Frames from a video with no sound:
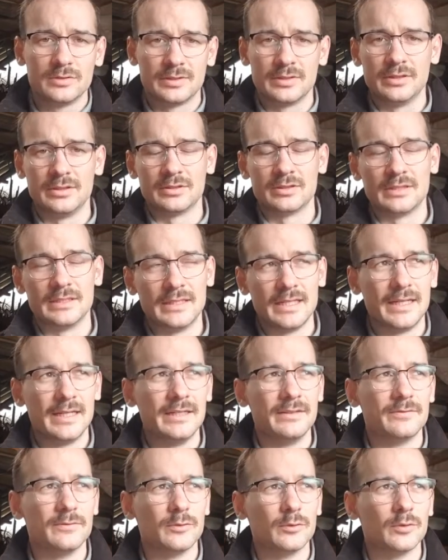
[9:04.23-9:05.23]
that you're going to
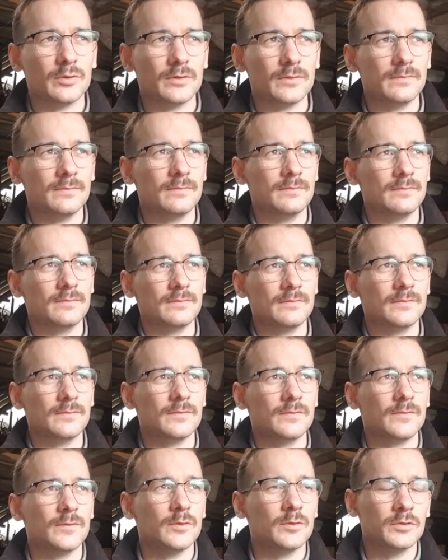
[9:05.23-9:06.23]
need for
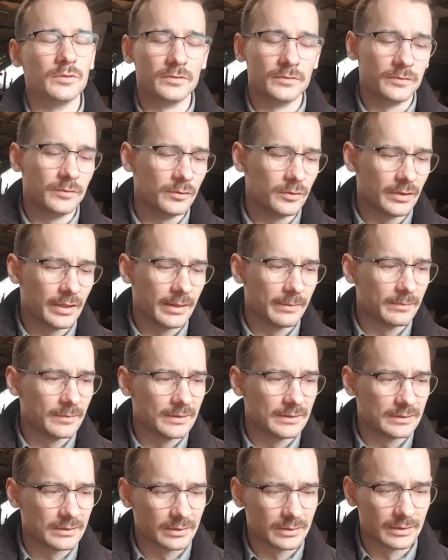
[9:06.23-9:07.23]
them
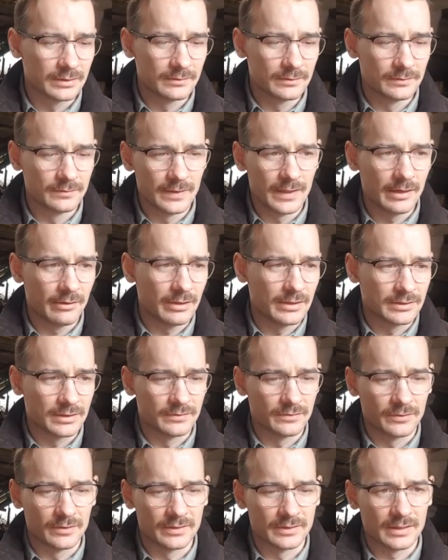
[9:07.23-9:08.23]
is going to vary. So
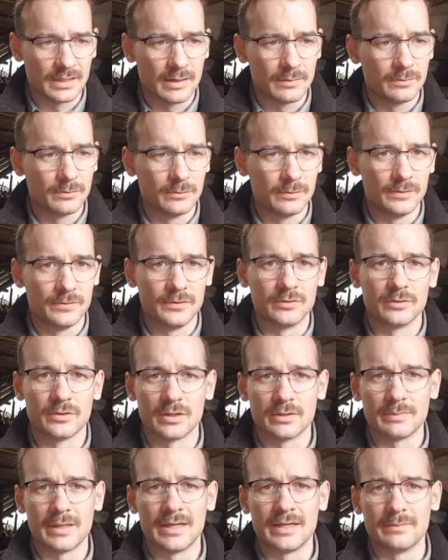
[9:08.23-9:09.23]
for example, if you're going
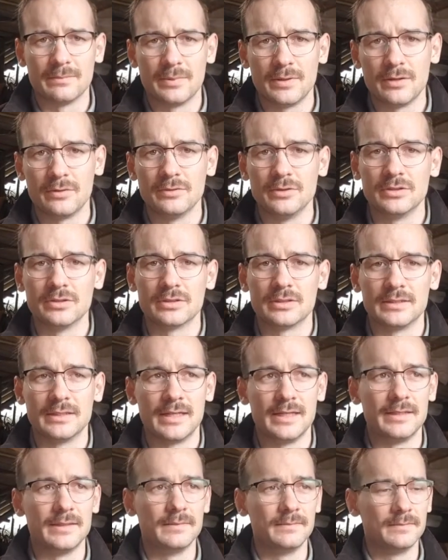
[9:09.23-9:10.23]
to make a belt, you're going to
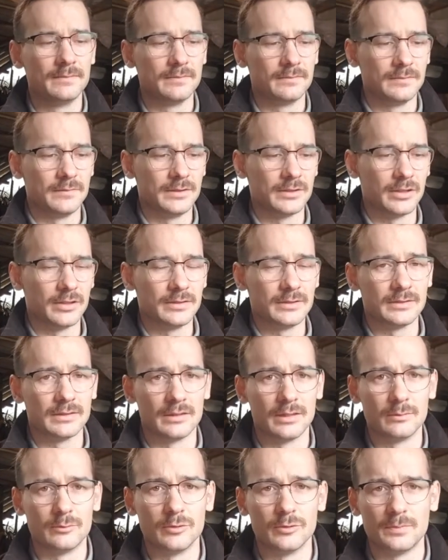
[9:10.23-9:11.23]
need, you know, a
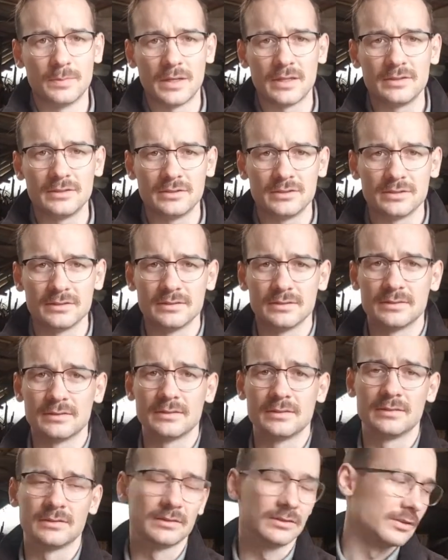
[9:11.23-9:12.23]
lot more punches.
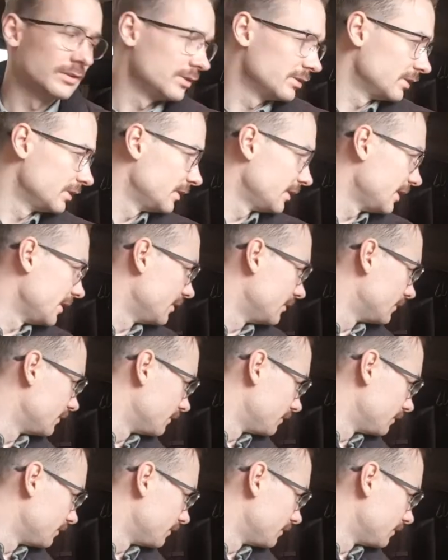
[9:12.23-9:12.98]
So you're going to need,